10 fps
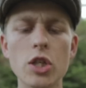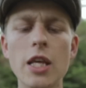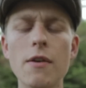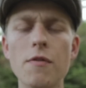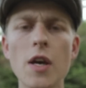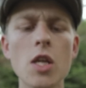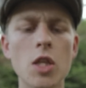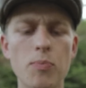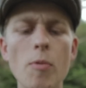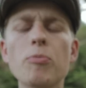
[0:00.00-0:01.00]
to give
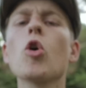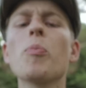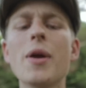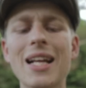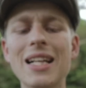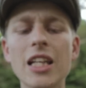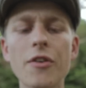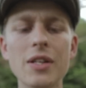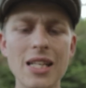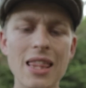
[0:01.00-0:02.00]
the appropriate
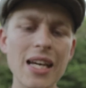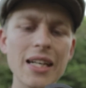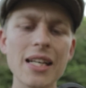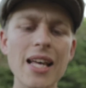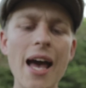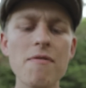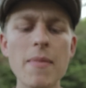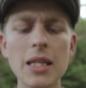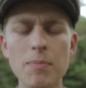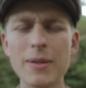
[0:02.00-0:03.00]
clearance and thickness. I've
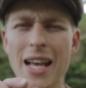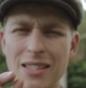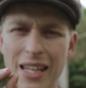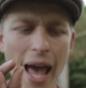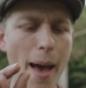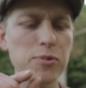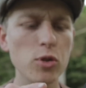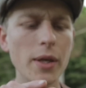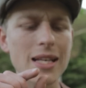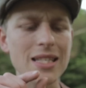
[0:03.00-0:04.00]
made the plastic
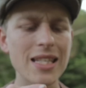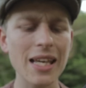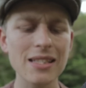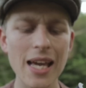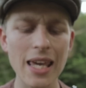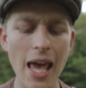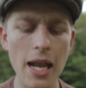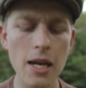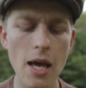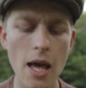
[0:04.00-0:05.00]
absolutely as thick as I
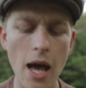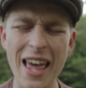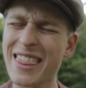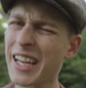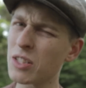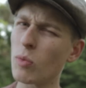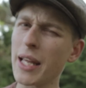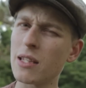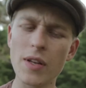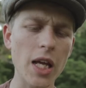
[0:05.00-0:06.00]
can. I think it's
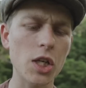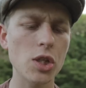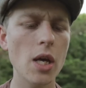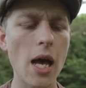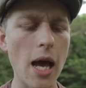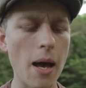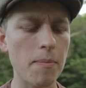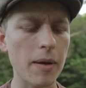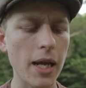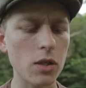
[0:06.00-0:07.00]
1/8 of an inch,
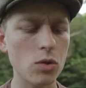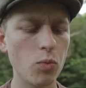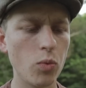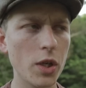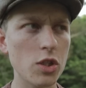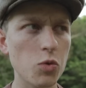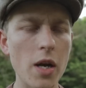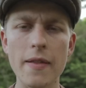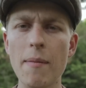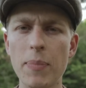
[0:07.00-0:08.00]
but I wouldn't
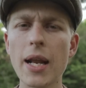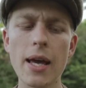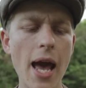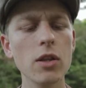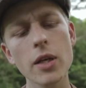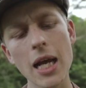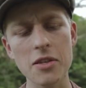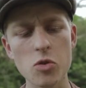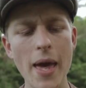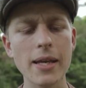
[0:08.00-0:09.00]
swear to that. But I got
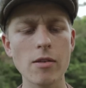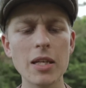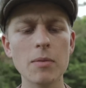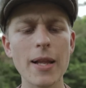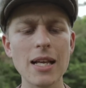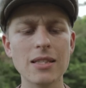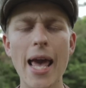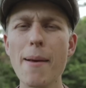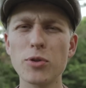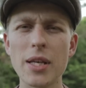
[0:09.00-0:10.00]
the specs. I made the plastic
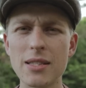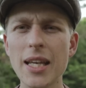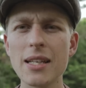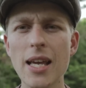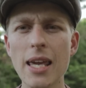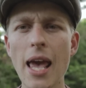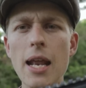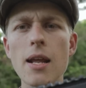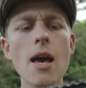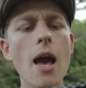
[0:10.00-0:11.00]
absolutely as thick as I
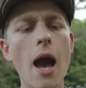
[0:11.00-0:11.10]
can